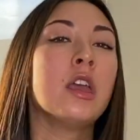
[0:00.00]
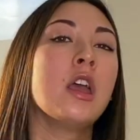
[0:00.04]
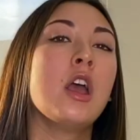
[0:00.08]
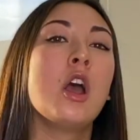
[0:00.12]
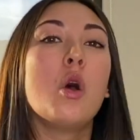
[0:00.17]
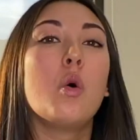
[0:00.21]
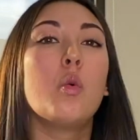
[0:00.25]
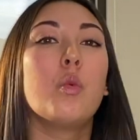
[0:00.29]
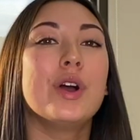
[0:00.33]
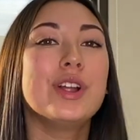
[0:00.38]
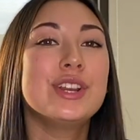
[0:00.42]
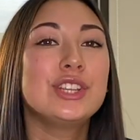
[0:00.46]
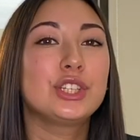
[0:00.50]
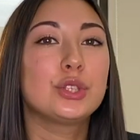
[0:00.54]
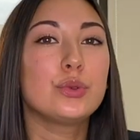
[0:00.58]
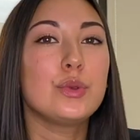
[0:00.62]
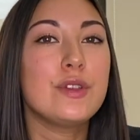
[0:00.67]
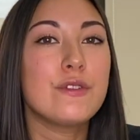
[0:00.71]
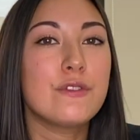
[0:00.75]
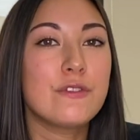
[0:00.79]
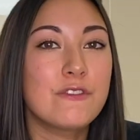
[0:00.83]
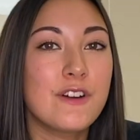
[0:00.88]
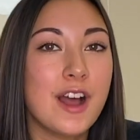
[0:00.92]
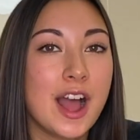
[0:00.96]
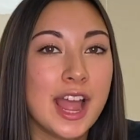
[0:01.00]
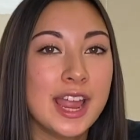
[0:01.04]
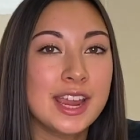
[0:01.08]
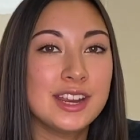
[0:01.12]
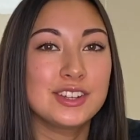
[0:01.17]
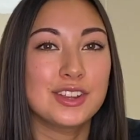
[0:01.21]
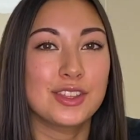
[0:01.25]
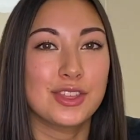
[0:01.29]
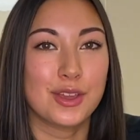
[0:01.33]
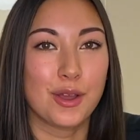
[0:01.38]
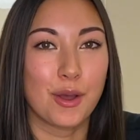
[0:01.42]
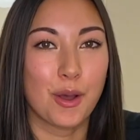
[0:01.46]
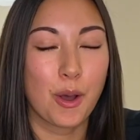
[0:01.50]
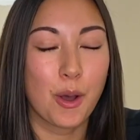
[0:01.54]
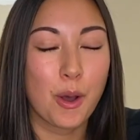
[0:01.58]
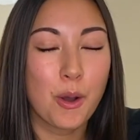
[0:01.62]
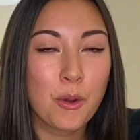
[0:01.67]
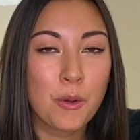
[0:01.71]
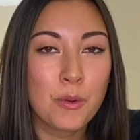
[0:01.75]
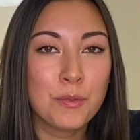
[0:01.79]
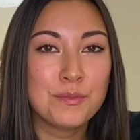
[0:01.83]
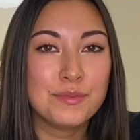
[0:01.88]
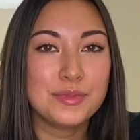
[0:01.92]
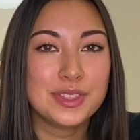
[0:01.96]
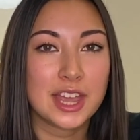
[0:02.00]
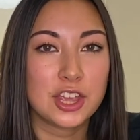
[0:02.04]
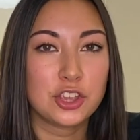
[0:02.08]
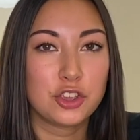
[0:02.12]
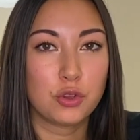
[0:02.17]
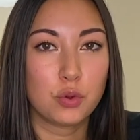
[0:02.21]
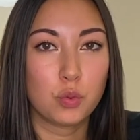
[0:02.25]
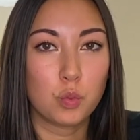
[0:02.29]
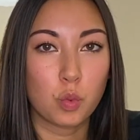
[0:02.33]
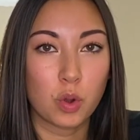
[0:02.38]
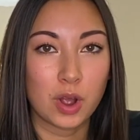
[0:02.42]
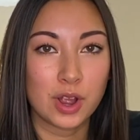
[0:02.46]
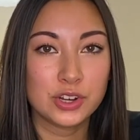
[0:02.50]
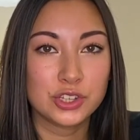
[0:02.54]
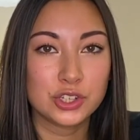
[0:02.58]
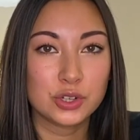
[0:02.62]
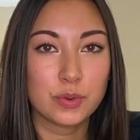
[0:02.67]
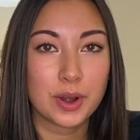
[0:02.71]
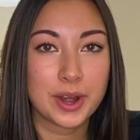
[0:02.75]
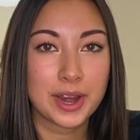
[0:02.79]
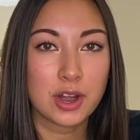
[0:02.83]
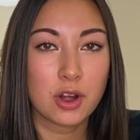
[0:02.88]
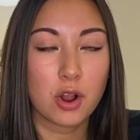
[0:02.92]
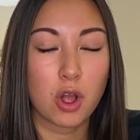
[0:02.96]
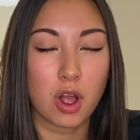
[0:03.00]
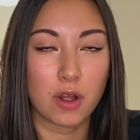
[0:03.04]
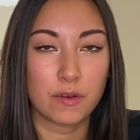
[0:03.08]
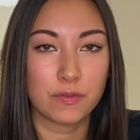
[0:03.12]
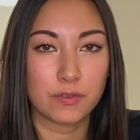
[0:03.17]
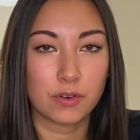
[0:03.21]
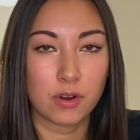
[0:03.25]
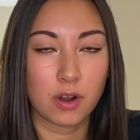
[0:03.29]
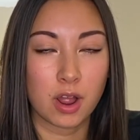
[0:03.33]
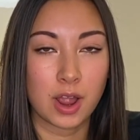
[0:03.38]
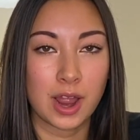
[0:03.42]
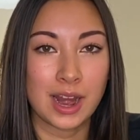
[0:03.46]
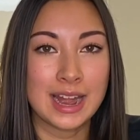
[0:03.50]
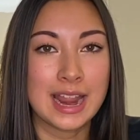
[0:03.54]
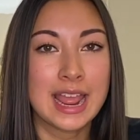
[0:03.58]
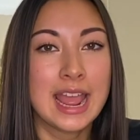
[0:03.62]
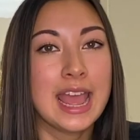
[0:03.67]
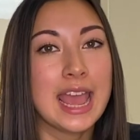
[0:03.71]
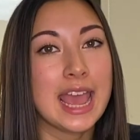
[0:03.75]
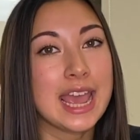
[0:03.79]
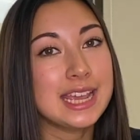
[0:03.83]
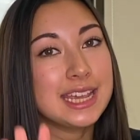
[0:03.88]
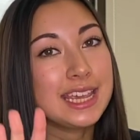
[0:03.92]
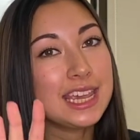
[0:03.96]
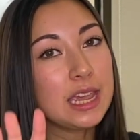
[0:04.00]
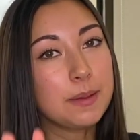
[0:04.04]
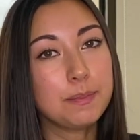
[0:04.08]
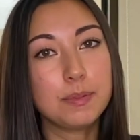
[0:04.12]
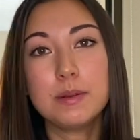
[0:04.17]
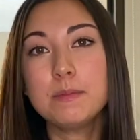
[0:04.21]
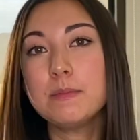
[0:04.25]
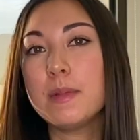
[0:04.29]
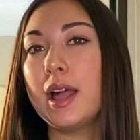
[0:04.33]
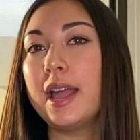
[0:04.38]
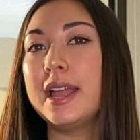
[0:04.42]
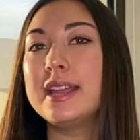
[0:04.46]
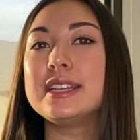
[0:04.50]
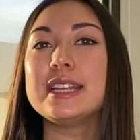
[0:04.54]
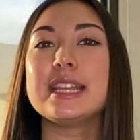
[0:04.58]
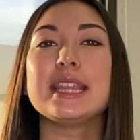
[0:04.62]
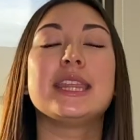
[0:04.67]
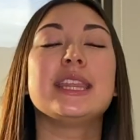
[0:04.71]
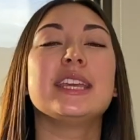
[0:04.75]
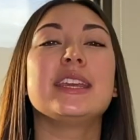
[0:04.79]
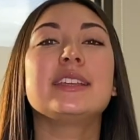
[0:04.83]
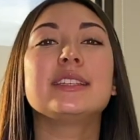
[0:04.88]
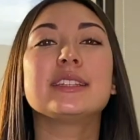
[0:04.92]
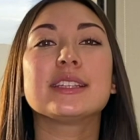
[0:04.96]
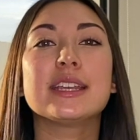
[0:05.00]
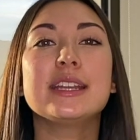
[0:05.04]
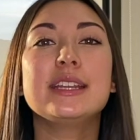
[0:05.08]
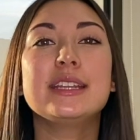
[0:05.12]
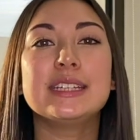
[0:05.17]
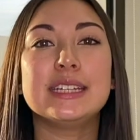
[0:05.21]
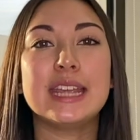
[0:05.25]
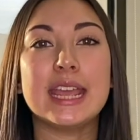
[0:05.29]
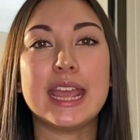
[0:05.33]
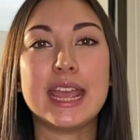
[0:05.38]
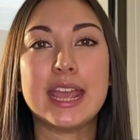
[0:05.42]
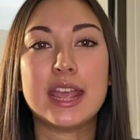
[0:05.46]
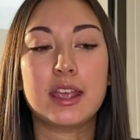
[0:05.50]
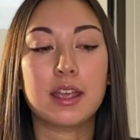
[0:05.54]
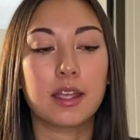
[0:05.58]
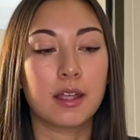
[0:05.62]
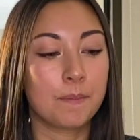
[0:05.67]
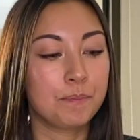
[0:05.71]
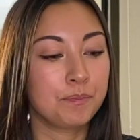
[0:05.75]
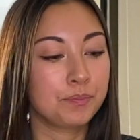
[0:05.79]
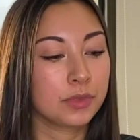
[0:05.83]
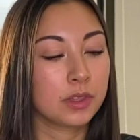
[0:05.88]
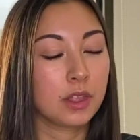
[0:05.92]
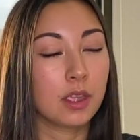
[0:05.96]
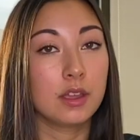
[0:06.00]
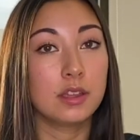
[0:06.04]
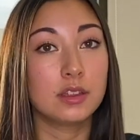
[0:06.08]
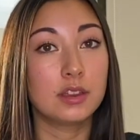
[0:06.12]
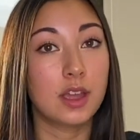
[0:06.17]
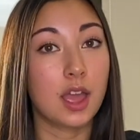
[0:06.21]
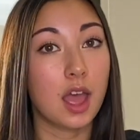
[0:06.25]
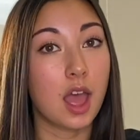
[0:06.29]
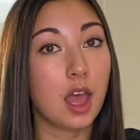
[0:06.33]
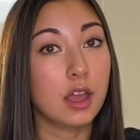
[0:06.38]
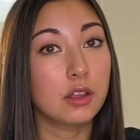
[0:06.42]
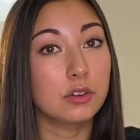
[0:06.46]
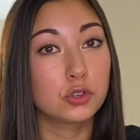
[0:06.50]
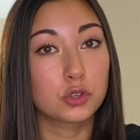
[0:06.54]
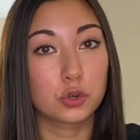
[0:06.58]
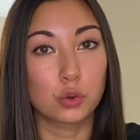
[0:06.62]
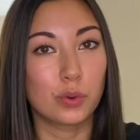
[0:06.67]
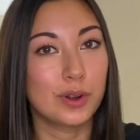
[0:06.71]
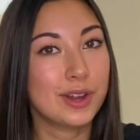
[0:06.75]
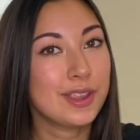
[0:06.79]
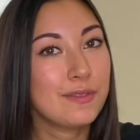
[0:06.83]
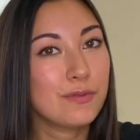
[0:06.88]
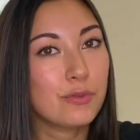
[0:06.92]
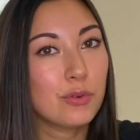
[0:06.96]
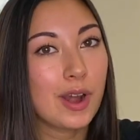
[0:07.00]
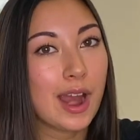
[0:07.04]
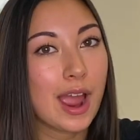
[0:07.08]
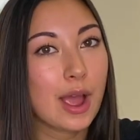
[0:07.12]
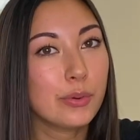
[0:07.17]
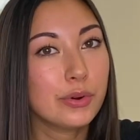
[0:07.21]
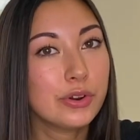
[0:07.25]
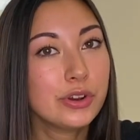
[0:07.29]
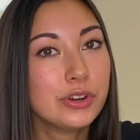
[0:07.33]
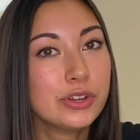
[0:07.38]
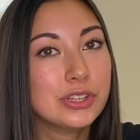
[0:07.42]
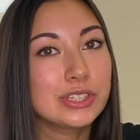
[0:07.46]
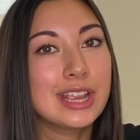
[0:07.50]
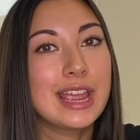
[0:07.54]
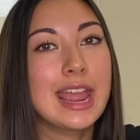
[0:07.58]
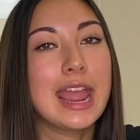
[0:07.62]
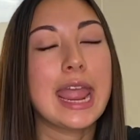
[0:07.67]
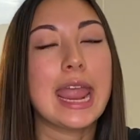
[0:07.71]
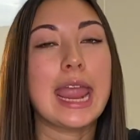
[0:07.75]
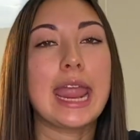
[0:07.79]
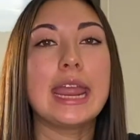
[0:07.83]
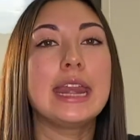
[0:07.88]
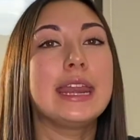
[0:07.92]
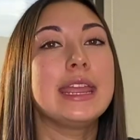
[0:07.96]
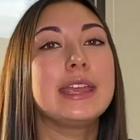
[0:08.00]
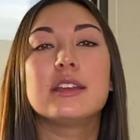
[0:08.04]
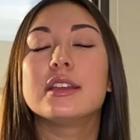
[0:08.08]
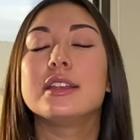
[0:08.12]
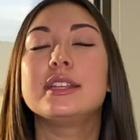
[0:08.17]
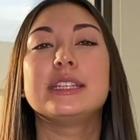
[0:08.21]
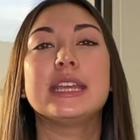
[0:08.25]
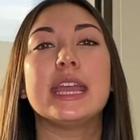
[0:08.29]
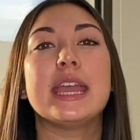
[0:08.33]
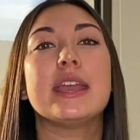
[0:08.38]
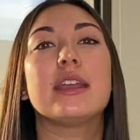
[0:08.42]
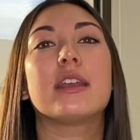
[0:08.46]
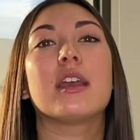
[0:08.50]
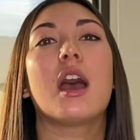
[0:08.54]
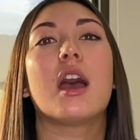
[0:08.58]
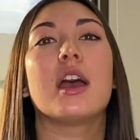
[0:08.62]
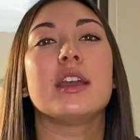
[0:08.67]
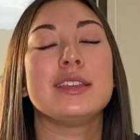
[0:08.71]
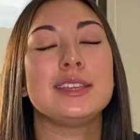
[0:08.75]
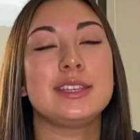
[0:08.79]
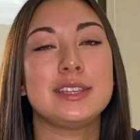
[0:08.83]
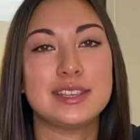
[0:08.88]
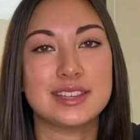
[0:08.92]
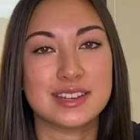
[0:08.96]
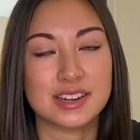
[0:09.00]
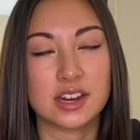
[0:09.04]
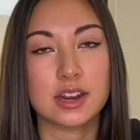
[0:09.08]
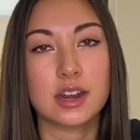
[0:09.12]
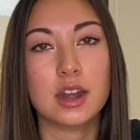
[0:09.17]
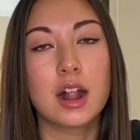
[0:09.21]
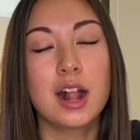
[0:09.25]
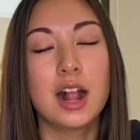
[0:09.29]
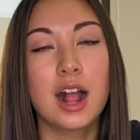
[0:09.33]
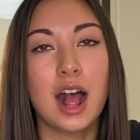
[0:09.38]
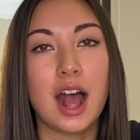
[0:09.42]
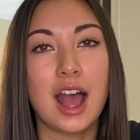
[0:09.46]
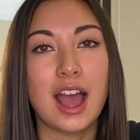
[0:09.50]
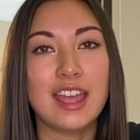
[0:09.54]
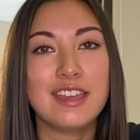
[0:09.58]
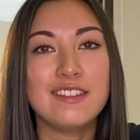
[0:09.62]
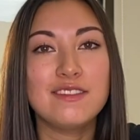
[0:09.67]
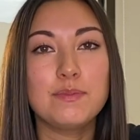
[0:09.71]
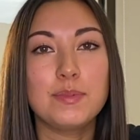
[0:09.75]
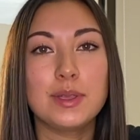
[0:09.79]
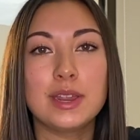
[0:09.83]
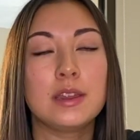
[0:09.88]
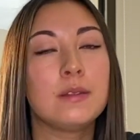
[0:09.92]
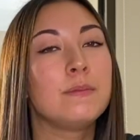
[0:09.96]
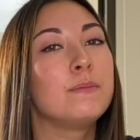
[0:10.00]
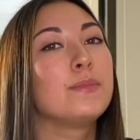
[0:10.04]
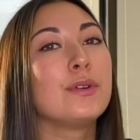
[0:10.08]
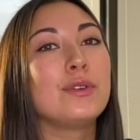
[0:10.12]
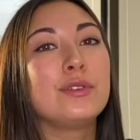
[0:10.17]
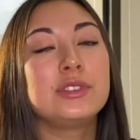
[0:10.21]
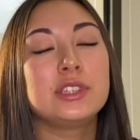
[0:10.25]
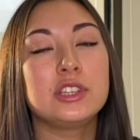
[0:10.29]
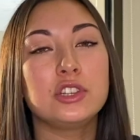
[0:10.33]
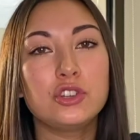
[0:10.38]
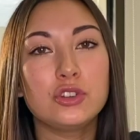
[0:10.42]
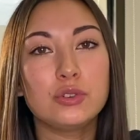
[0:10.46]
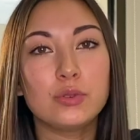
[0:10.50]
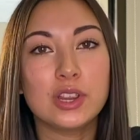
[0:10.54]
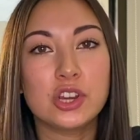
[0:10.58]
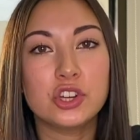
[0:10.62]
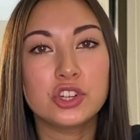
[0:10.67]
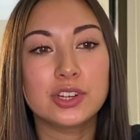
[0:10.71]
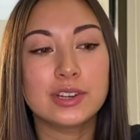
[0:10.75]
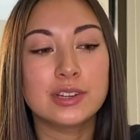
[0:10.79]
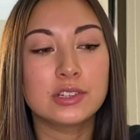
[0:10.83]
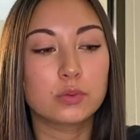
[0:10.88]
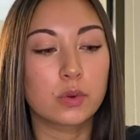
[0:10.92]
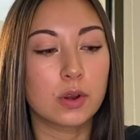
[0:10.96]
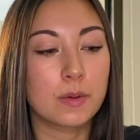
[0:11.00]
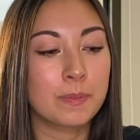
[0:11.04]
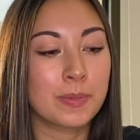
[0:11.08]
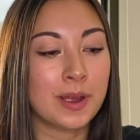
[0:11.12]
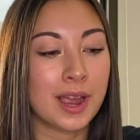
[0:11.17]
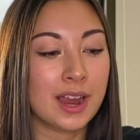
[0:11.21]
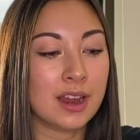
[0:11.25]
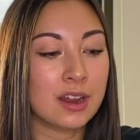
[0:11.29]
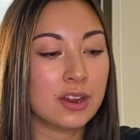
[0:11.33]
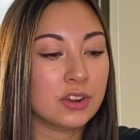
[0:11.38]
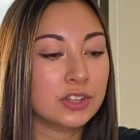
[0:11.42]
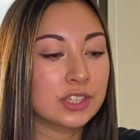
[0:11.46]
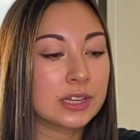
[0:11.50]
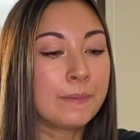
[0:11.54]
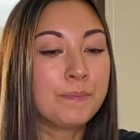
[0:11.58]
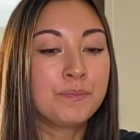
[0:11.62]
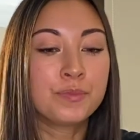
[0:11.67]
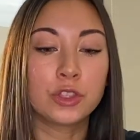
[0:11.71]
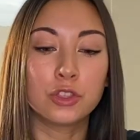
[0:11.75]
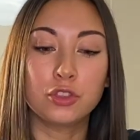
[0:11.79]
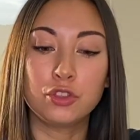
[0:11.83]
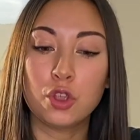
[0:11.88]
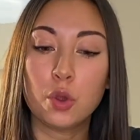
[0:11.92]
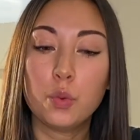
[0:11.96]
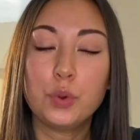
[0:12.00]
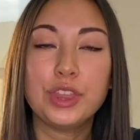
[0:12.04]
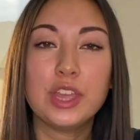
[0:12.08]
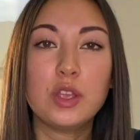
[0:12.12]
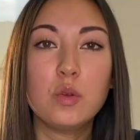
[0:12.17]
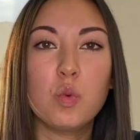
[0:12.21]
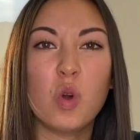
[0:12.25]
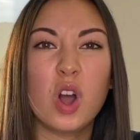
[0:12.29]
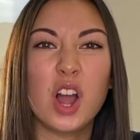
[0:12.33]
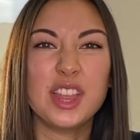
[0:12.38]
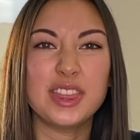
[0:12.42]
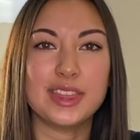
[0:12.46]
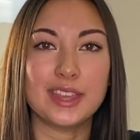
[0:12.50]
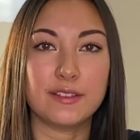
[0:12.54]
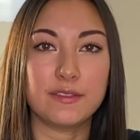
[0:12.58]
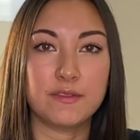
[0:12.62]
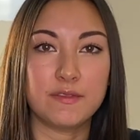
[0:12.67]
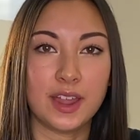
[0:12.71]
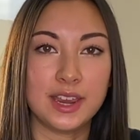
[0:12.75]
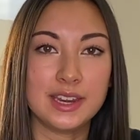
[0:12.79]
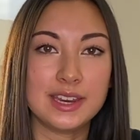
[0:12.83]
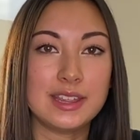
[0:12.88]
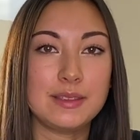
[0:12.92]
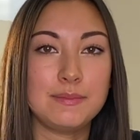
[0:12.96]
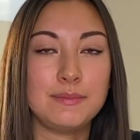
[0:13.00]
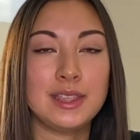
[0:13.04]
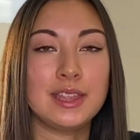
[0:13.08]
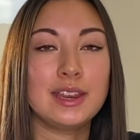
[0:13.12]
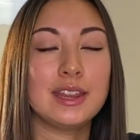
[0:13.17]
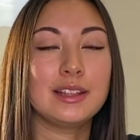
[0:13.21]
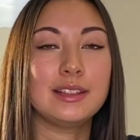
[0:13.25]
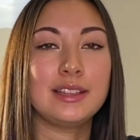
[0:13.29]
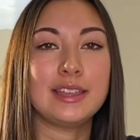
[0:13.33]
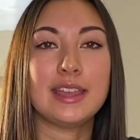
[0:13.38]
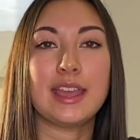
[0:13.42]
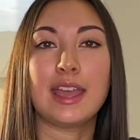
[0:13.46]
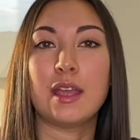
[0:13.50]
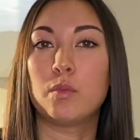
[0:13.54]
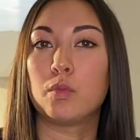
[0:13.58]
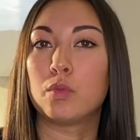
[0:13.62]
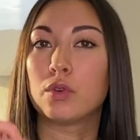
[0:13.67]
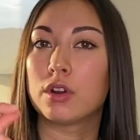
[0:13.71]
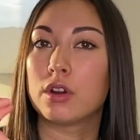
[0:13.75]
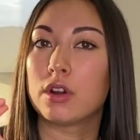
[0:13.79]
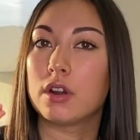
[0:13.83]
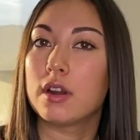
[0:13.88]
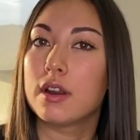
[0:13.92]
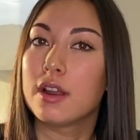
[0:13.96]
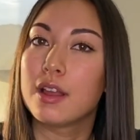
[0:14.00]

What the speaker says: Once we find the home that you want to write an offer on, and keep in mind, this can take 24 hours and it could take a year. I have been in both situations where buyers know what they want, they find it immediately, and we're